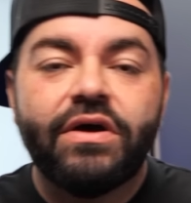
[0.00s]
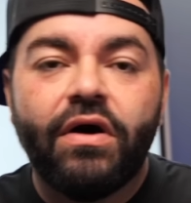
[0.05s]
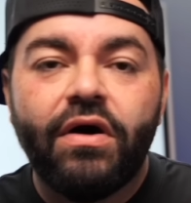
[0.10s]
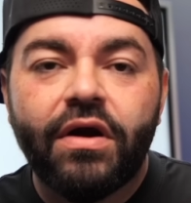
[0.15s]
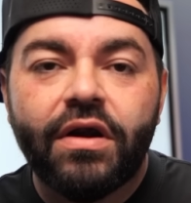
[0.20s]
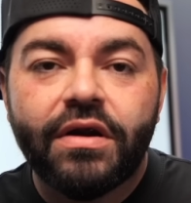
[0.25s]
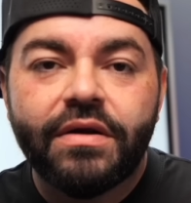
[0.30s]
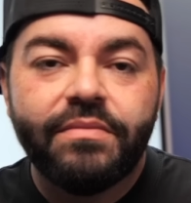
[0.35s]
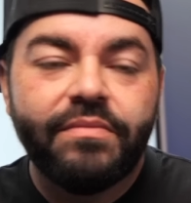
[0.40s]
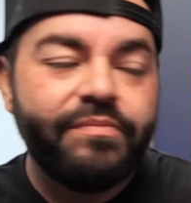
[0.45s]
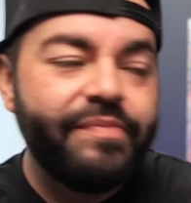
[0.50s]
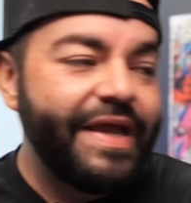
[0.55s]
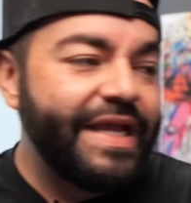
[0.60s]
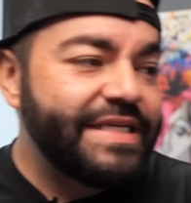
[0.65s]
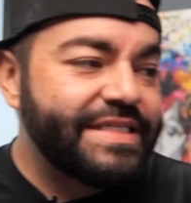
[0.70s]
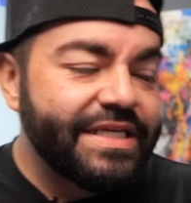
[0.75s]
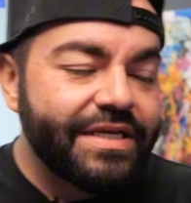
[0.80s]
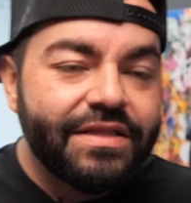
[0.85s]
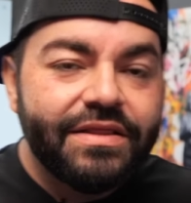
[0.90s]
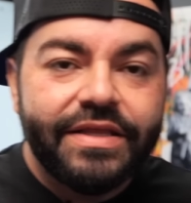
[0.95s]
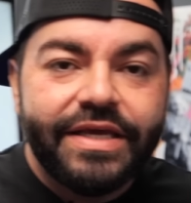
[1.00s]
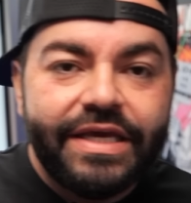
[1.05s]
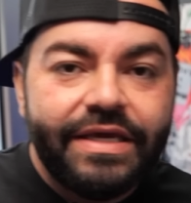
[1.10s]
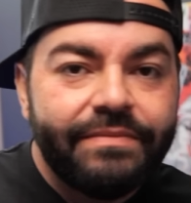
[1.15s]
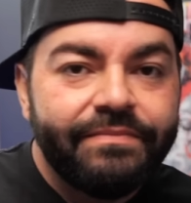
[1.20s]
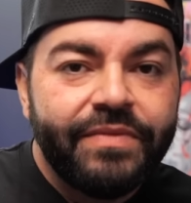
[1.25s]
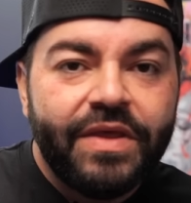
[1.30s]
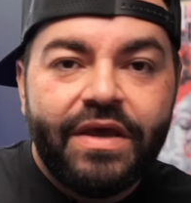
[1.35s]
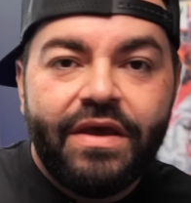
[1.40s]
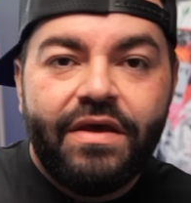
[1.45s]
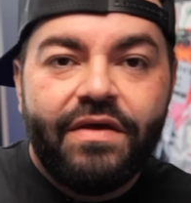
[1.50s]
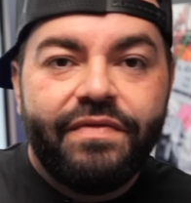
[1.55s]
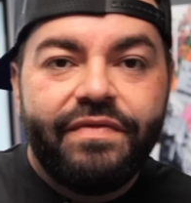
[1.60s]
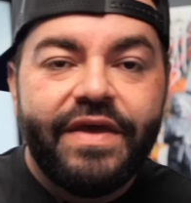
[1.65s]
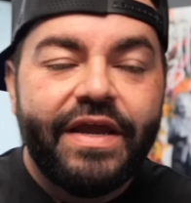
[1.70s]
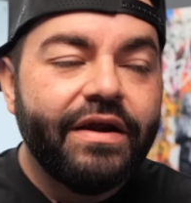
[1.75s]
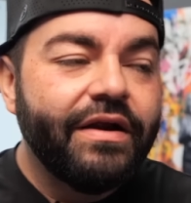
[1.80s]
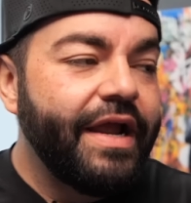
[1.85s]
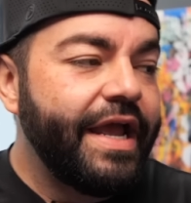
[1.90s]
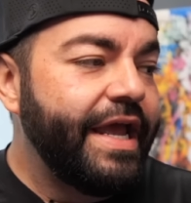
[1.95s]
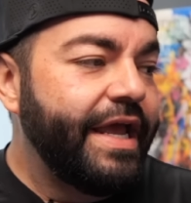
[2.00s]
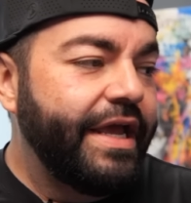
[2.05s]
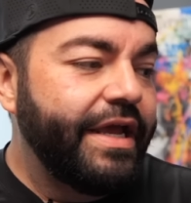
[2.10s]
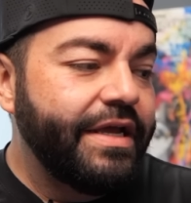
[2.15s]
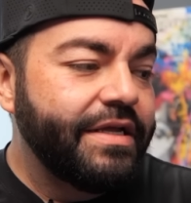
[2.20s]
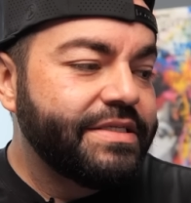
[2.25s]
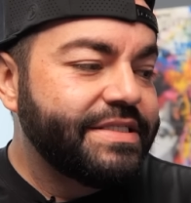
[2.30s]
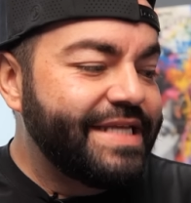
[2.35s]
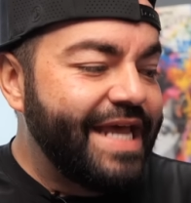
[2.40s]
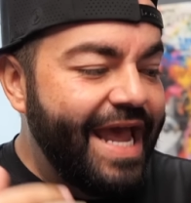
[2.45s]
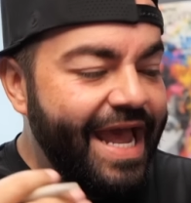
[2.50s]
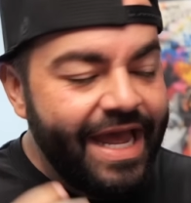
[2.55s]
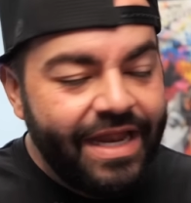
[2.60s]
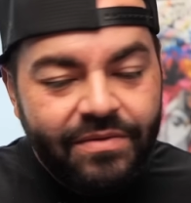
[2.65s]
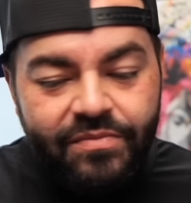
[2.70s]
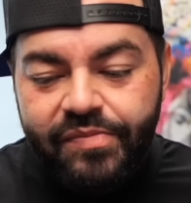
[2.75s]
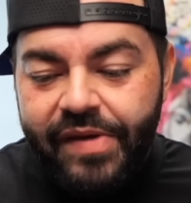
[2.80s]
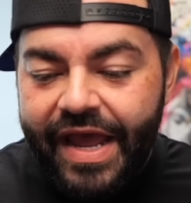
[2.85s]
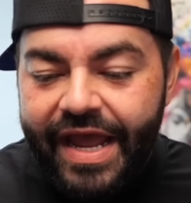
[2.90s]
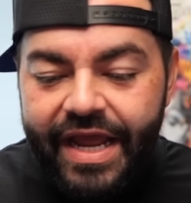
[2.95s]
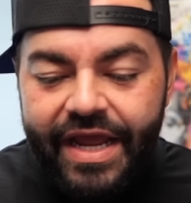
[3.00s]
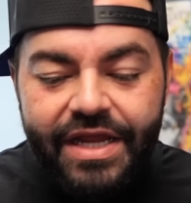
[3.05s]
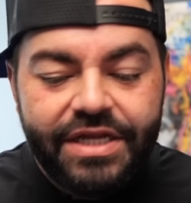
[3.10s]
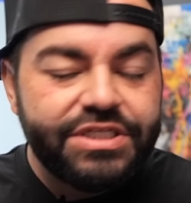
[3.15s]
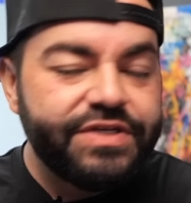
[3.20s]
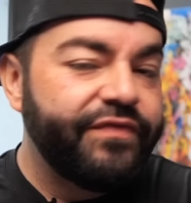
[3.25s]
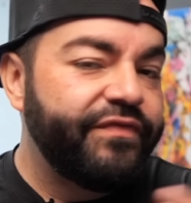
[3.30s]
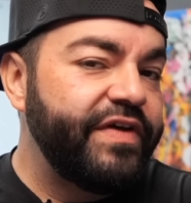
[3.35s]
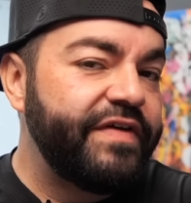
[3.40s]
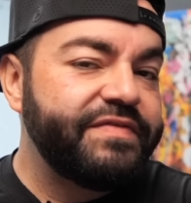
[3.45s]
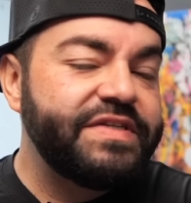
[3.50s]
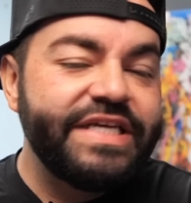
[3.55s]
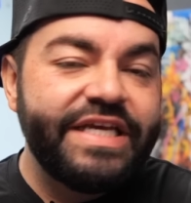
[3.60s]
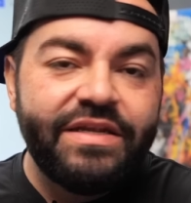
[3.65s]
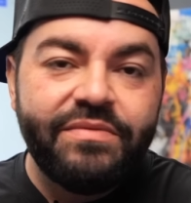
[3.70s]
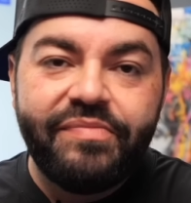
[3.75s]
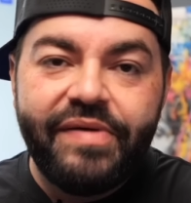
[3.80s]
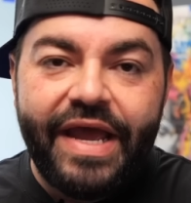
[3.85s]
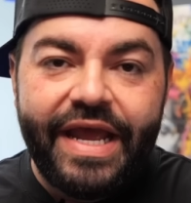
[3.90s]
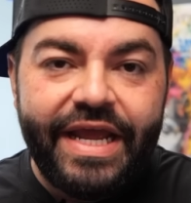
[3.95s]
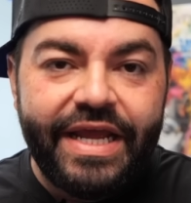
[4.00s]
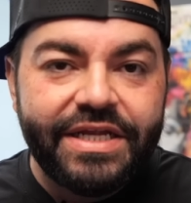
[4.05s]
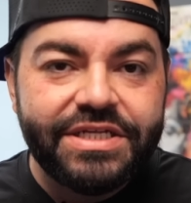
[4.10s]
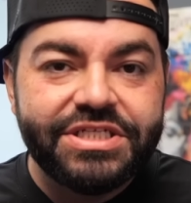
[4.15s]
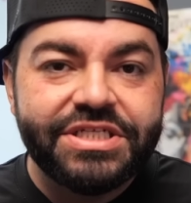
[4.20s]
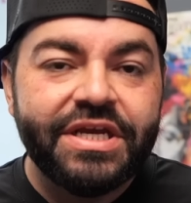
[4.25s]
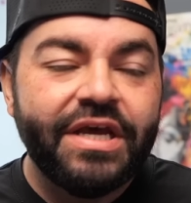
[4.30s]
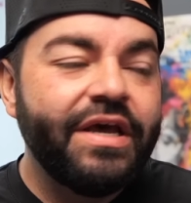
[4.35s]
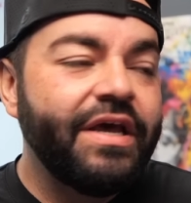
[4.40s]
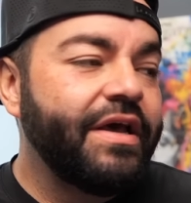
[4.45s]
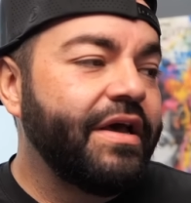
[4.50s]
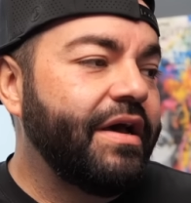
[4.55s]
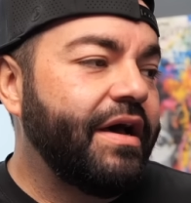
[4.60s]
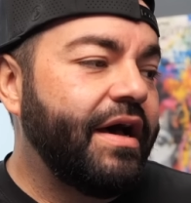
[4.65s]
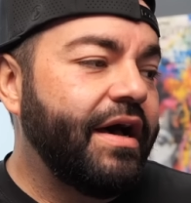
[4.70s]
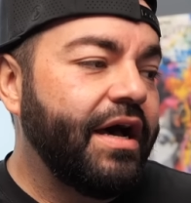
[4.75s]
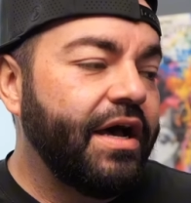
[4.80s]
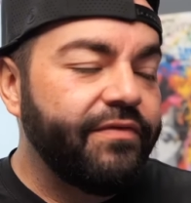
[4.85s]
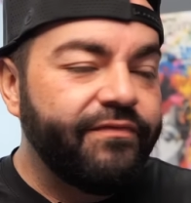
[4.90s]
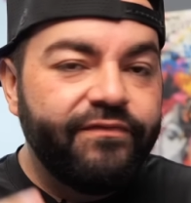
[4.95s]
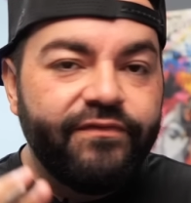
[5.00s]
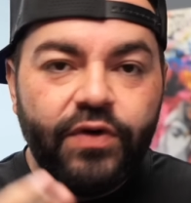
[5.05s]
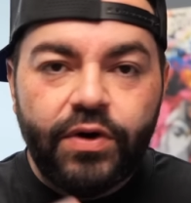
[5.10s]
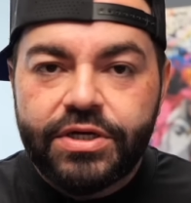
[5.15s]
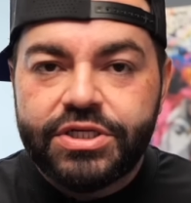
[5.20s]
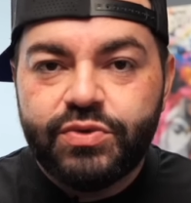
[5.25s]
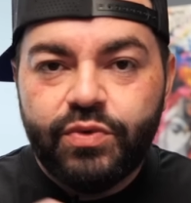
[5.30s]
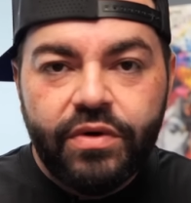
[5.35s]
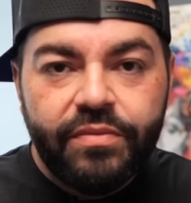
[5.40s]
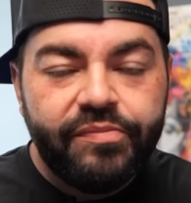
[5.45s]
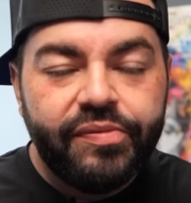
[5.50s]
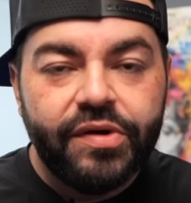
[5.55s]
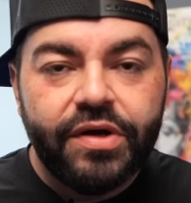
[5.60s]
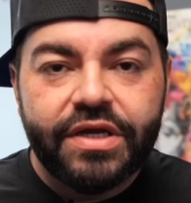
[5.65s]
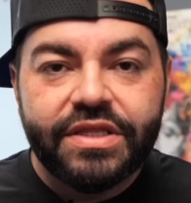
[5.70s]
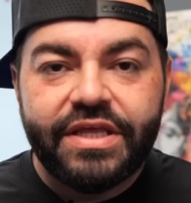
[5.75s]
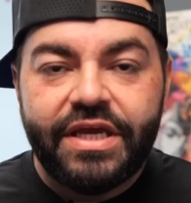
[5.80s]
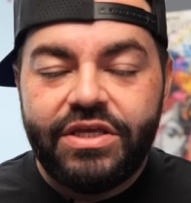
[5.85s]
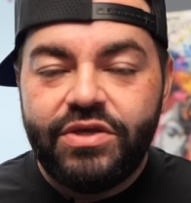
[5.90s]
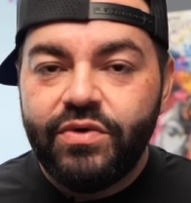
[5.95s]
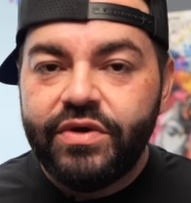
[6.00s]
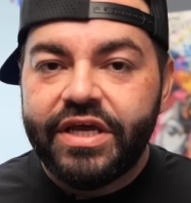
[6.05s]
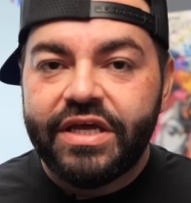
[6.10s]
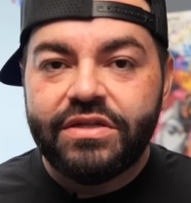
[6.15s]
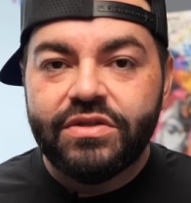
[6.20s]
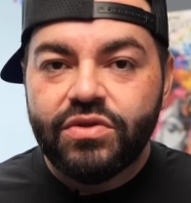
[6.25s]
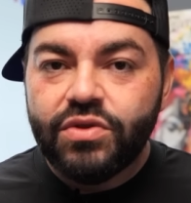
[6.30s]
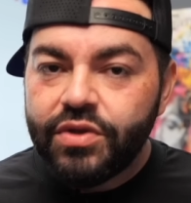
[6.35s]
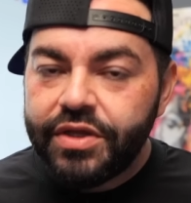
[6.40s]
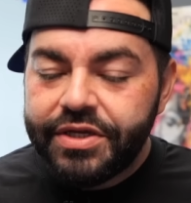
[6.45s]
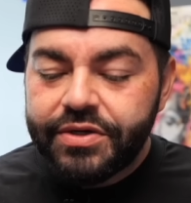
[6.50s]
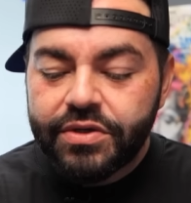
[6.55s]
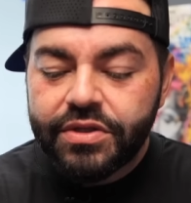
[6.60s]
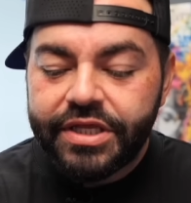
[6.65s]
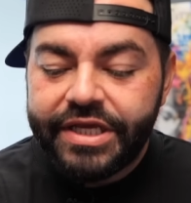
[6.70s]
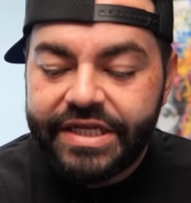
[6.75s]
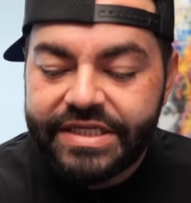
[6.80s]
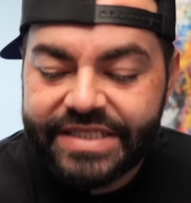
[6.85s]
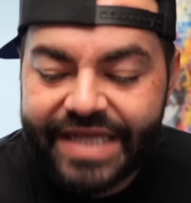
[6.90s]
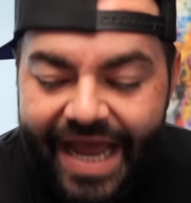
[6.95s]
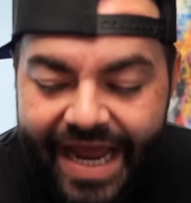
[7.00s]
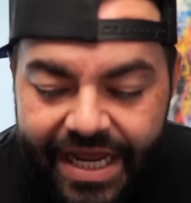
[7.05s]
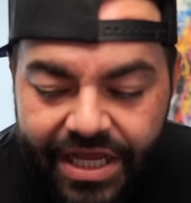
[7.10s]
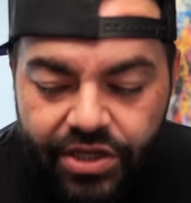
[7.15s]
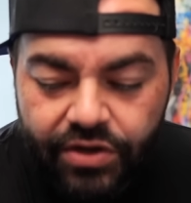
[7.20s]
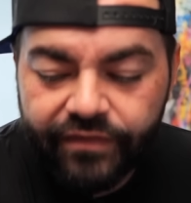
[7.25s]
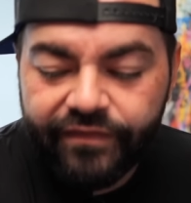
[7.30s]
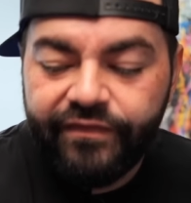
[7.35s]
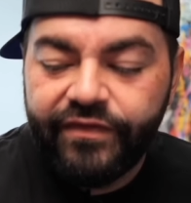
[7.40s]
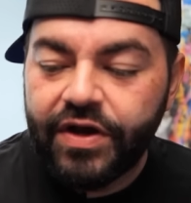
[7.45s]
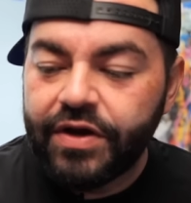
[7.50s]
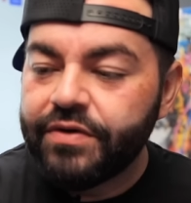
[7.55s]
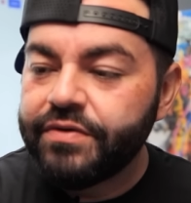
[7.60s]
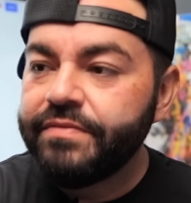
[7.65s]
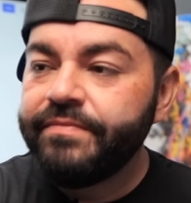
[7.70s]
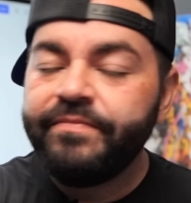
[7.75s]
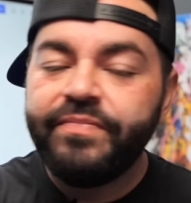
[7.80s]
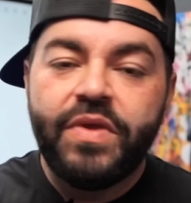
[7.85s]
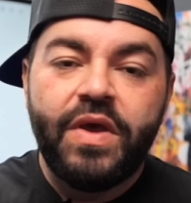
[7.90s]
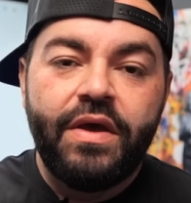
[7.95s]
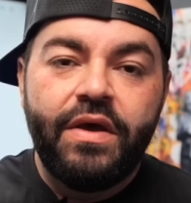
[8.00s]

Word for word: are basically, they're a 10-page, 15-page virtual book that you can literally take your phone,